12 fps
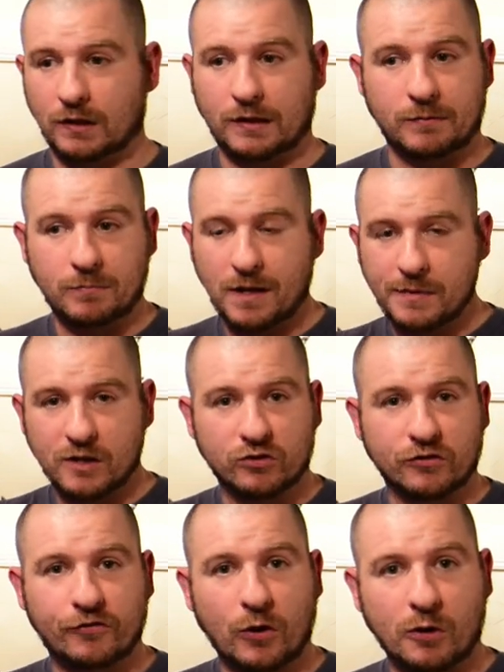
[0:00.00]
Maybe
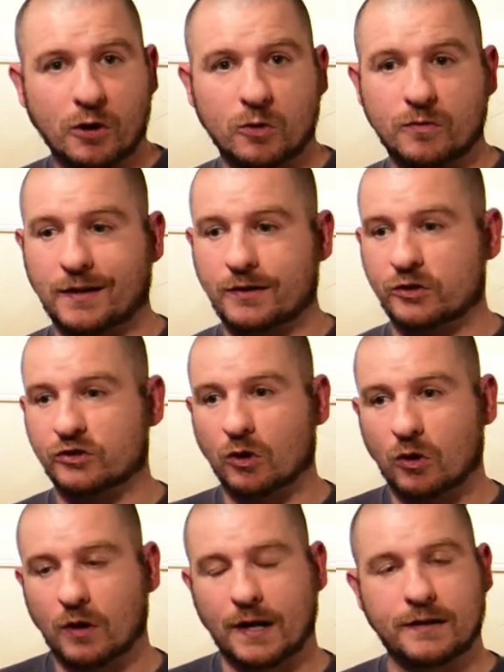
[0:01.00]
there's a photo that you
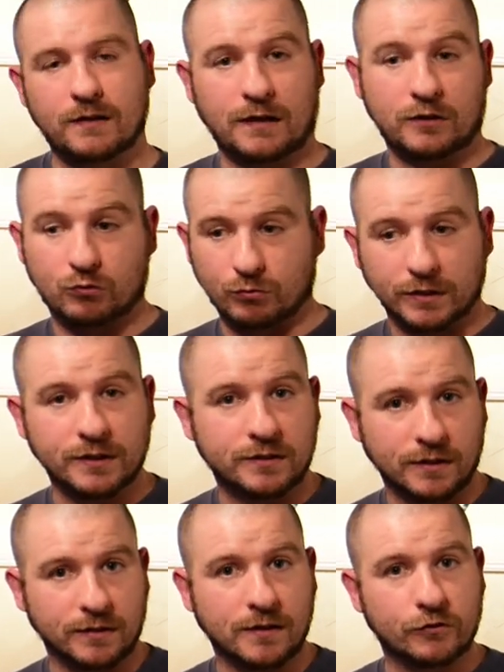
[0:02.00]
saw and you really
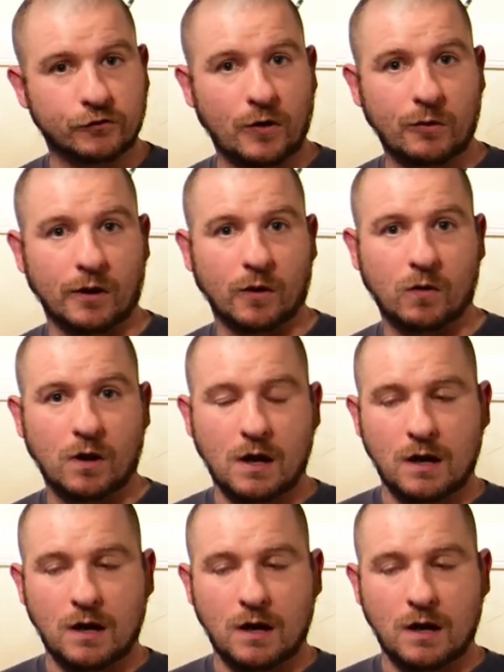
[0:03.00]
dig this photo.